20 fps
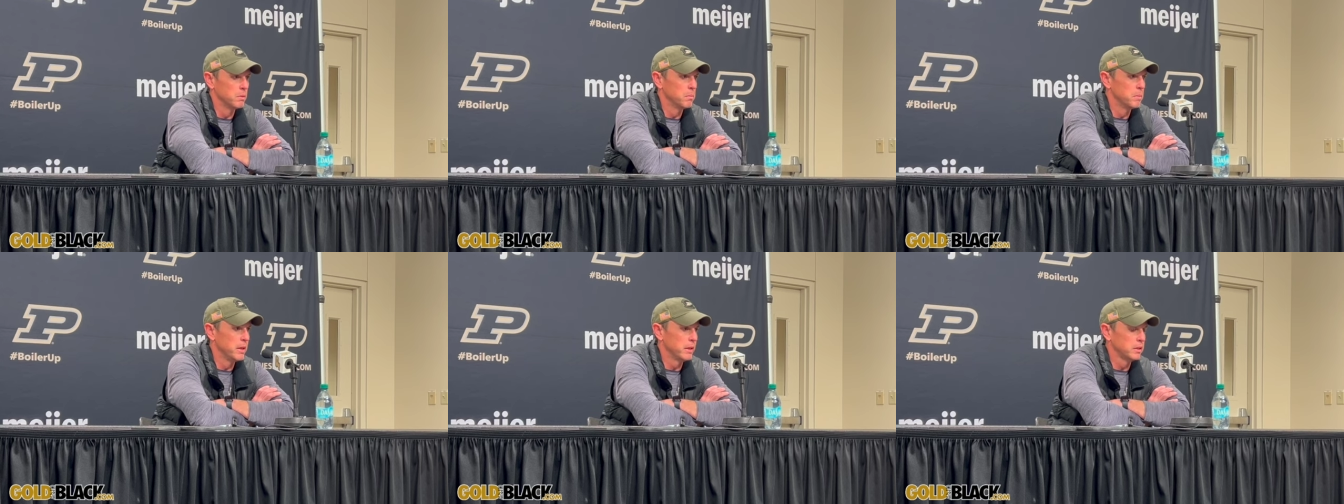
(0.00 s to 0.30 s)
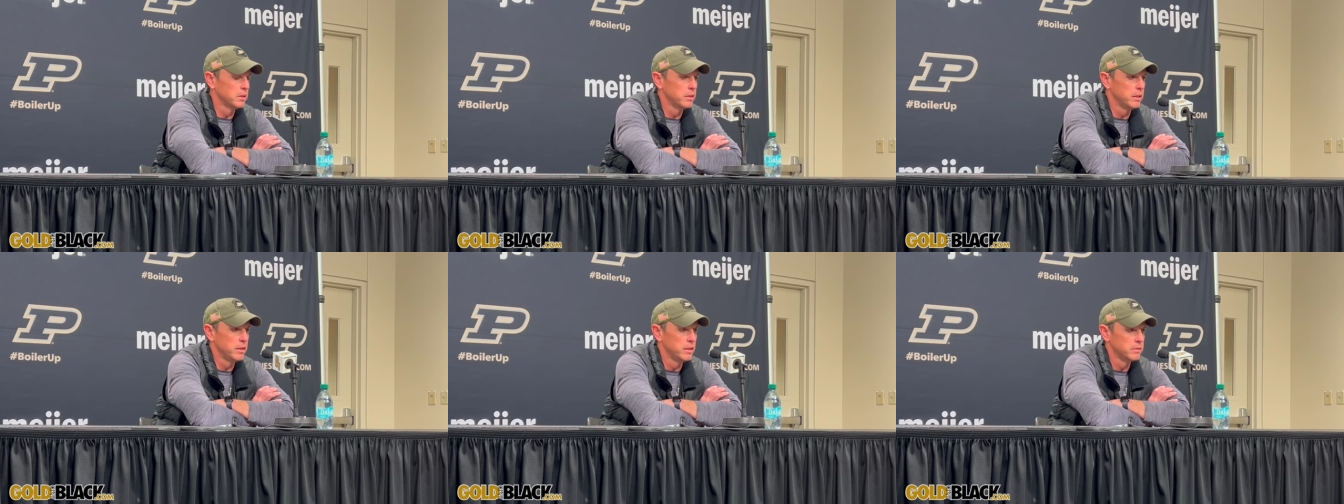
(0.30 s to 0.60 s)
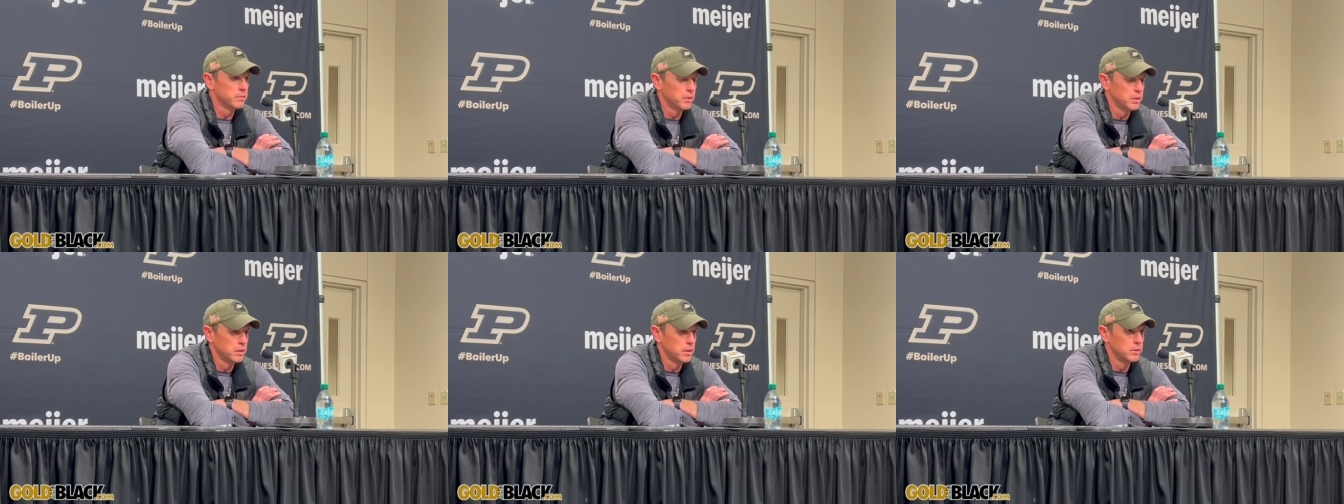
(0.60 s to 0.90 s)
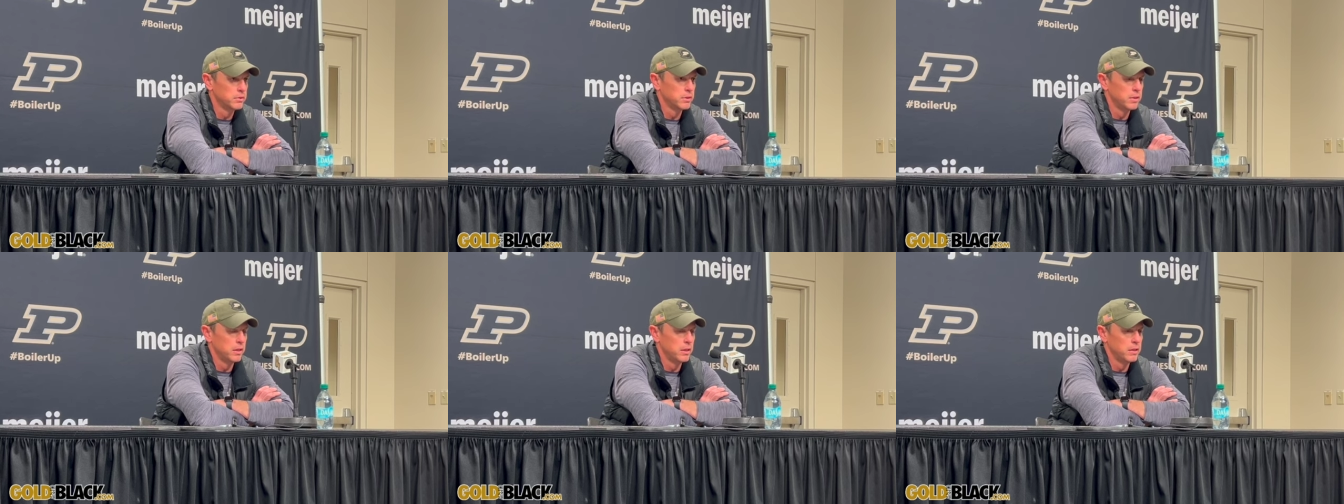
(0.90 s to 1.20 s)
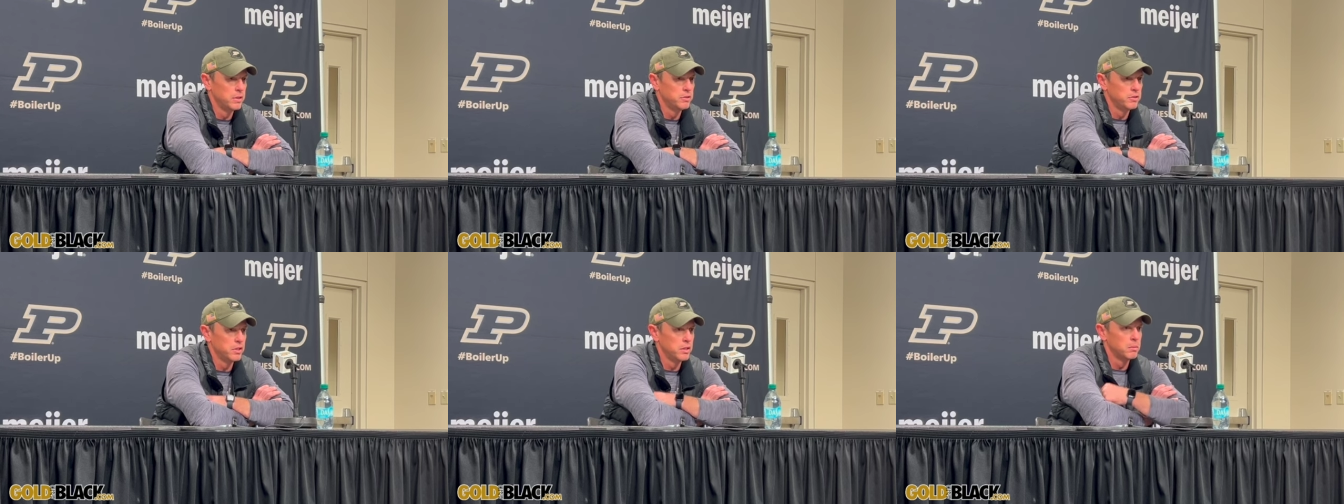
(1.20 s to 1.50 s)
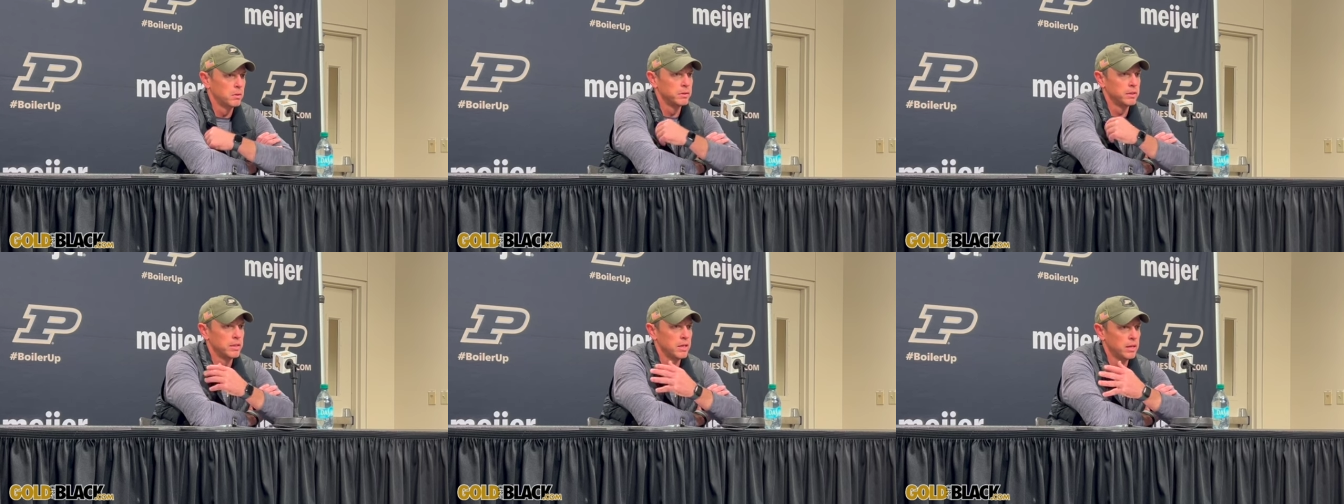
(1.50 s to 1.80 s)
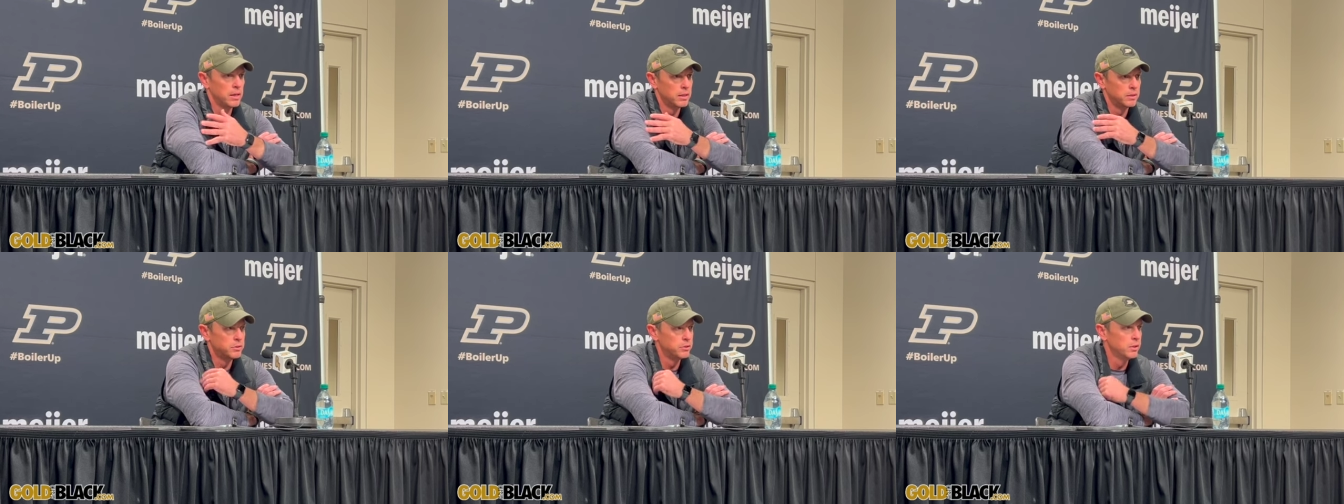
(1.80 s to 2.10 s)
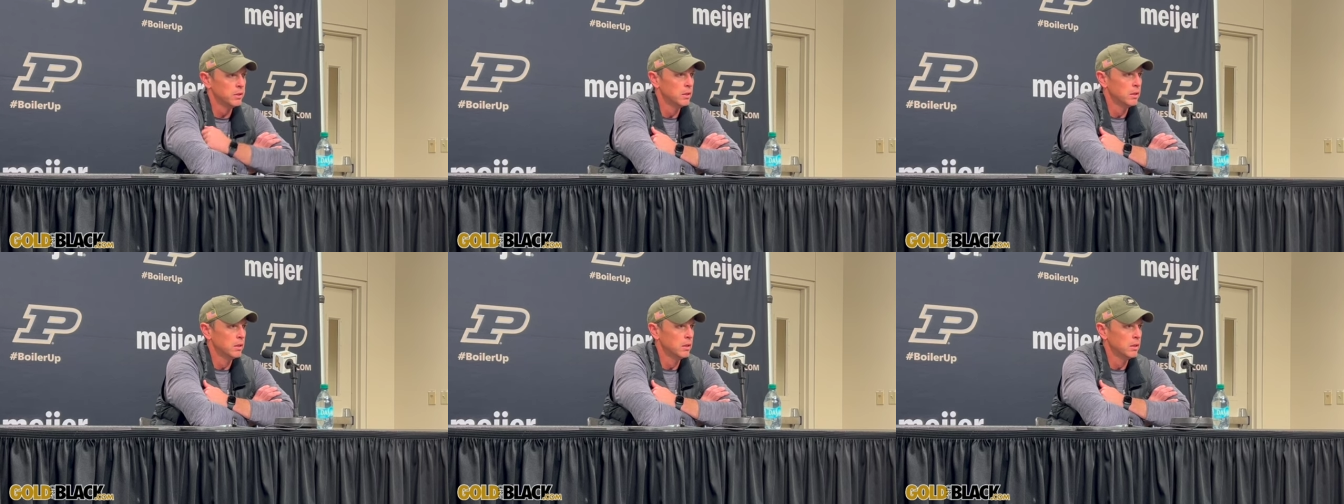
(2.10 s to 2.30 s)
making TFLs. And then you see him on the edge,